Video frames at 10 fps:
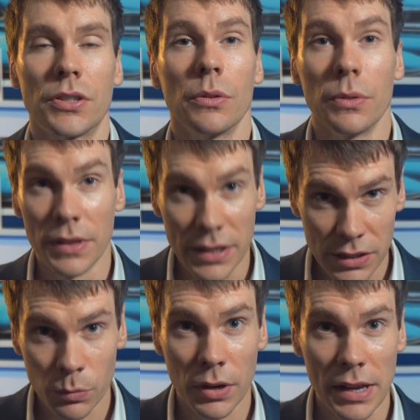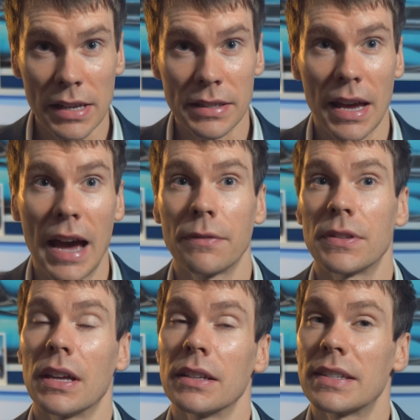So this is what it is
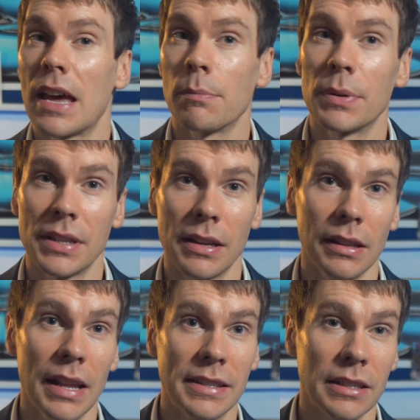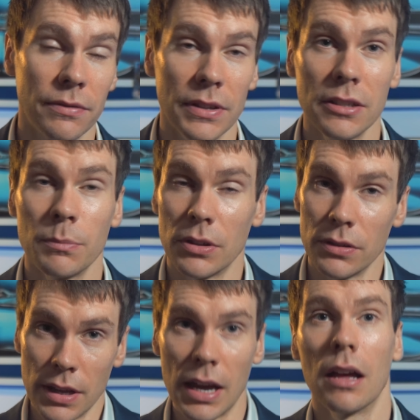after that 10% letting fees
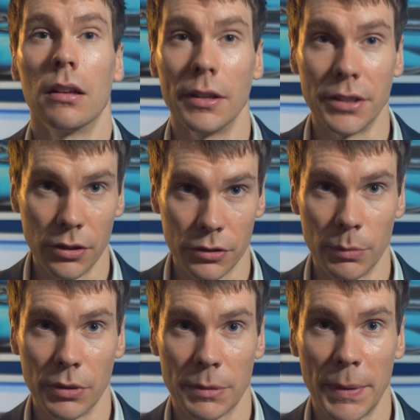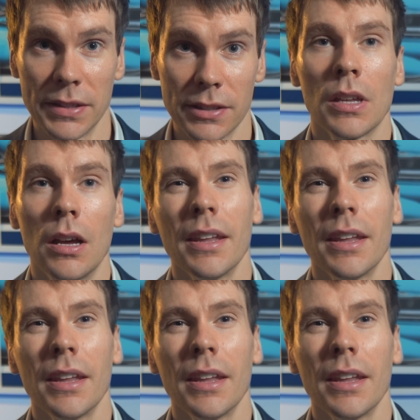because they're a deductible expense.